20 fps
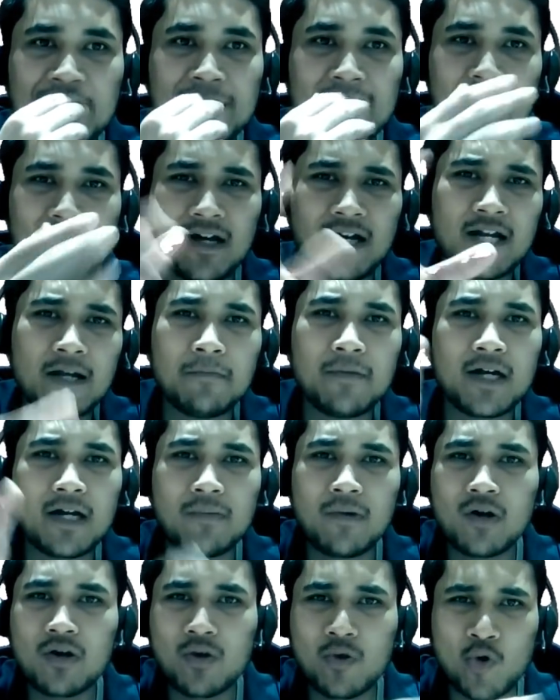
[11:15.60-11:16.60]
learn a bit
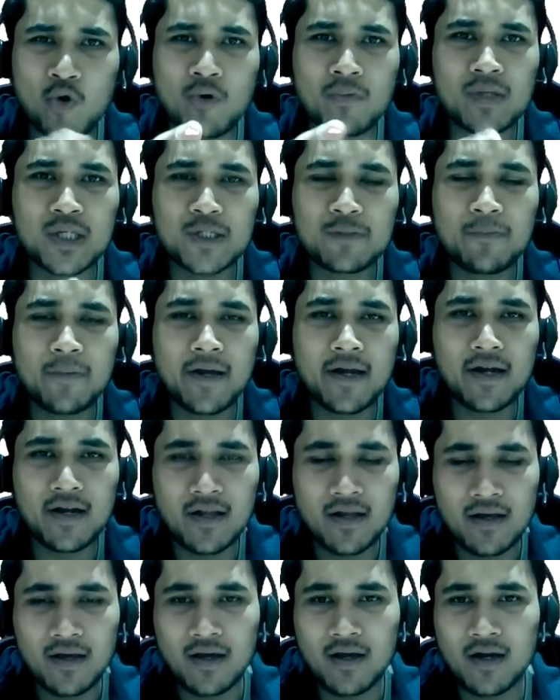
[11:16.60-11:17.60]
about Chrome Inspect
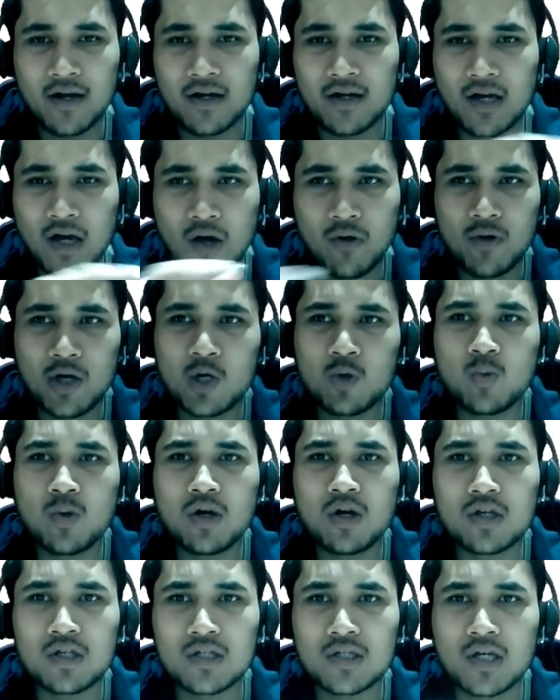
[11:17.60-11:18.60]
and how it
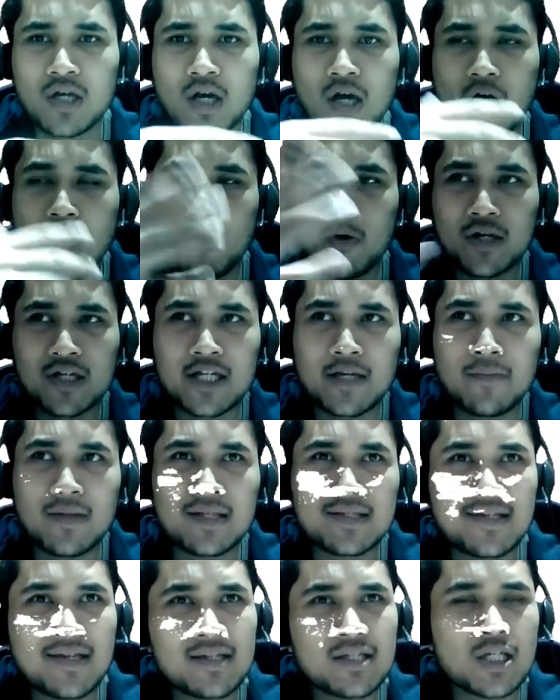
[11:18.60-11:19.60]
works, how HTML
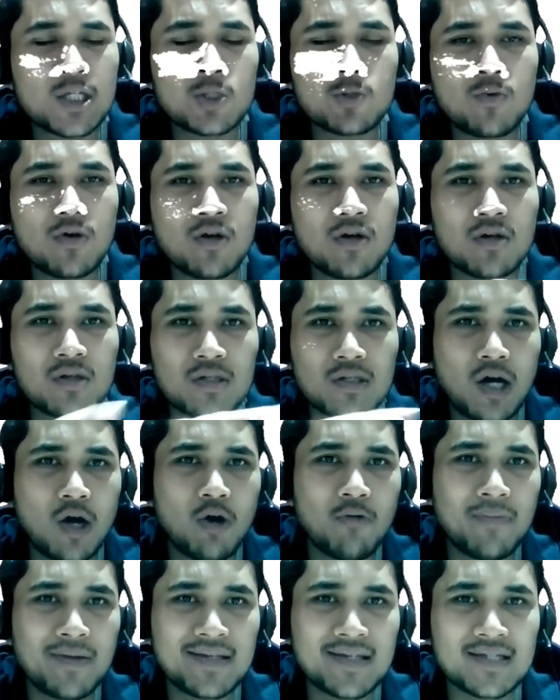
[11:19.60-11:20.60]
CSS works,
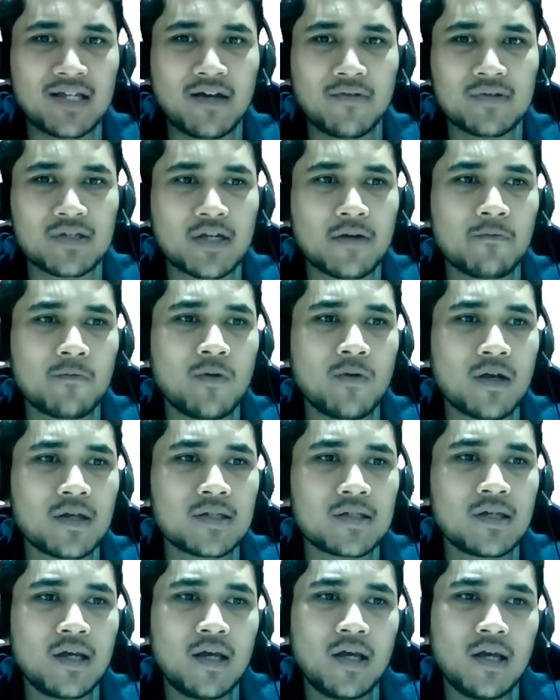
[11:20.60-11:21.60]
how basic JavaScript
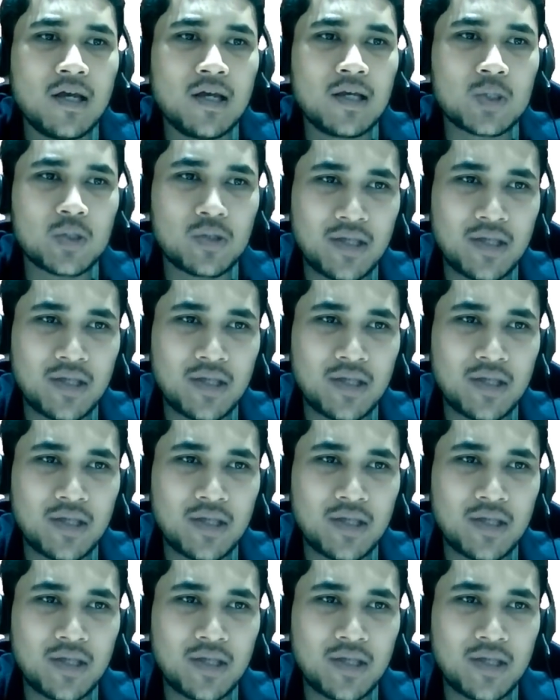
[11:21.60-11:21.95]
works. So